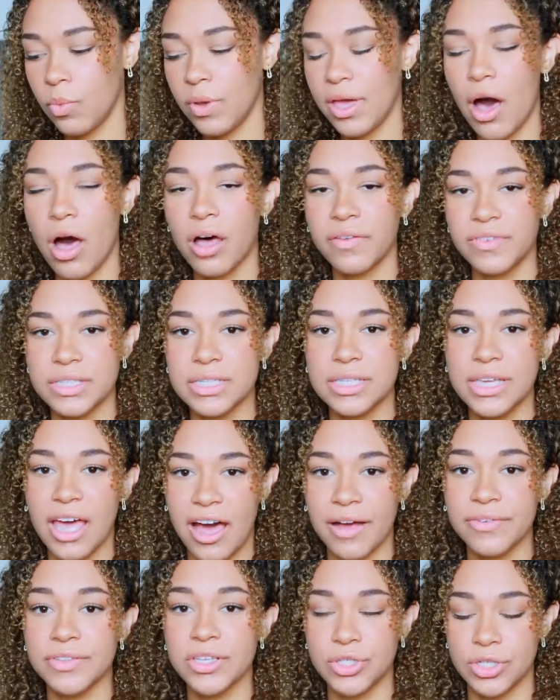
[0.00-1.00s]
We obviously
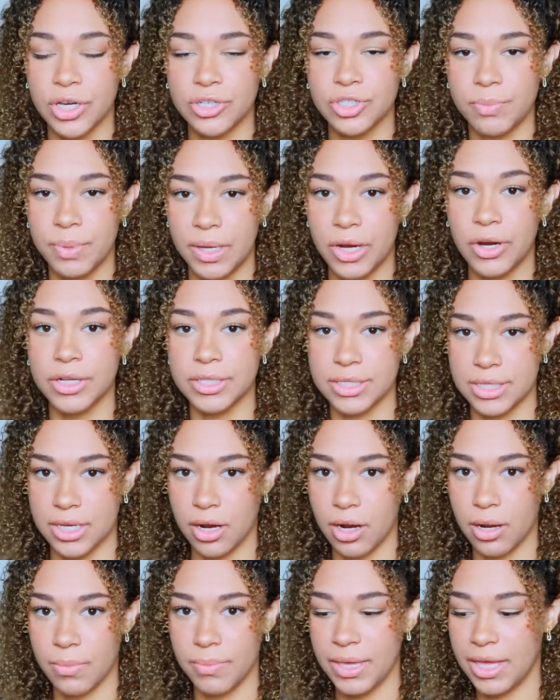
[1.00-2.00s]
have to judge appearance
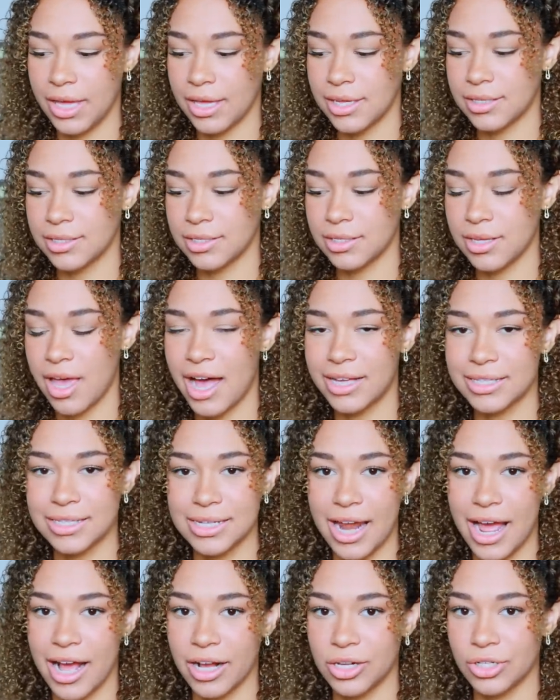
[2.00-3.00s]
here because as
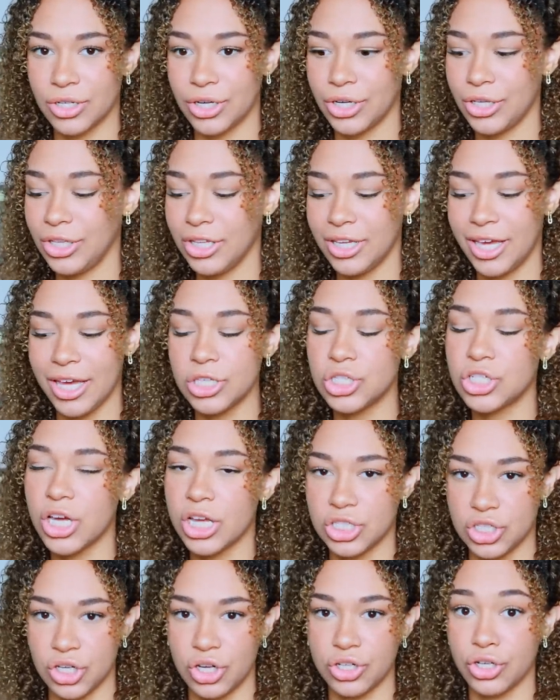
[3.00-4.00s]
an actor, you get
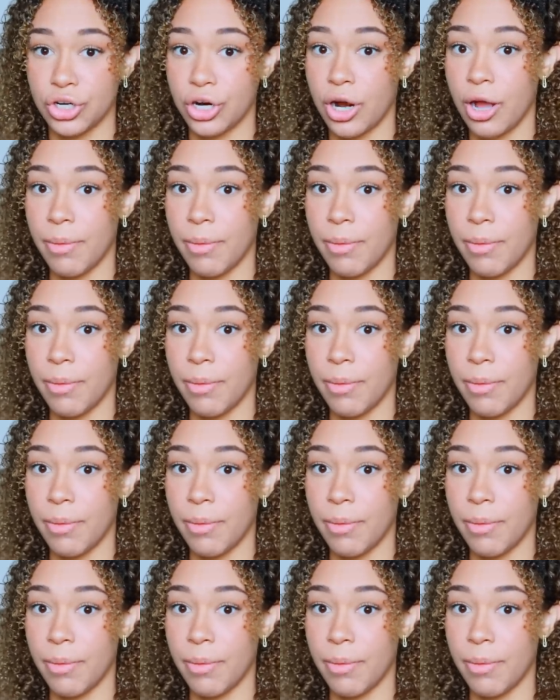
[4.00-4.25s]
judged on your